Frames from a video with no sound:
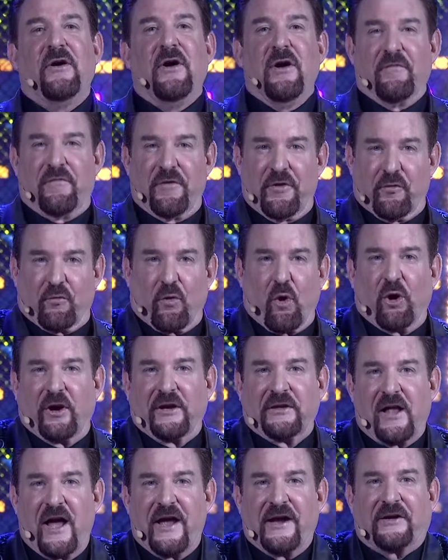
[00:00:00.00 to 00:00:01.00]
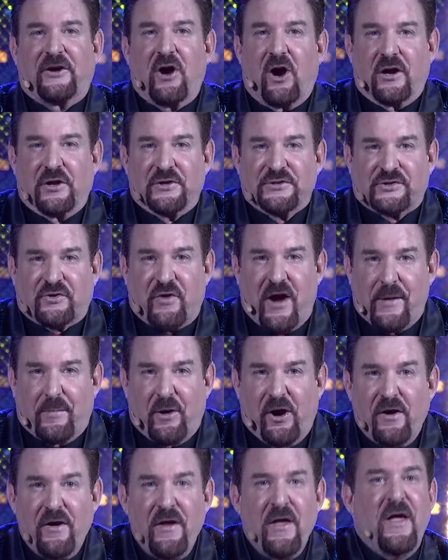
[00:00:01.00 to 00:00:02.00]
For the Roaring Lion, Carlos
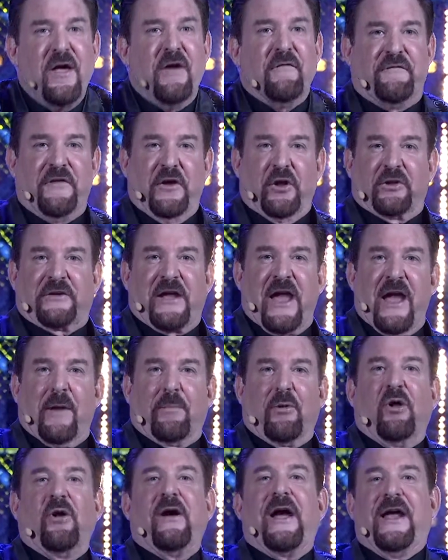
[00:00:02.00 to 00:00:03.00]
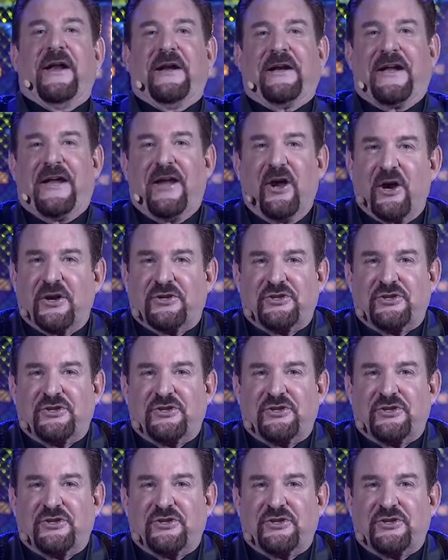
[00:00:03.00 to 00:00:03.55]
Kremer, Phil Campbell, and Kiriks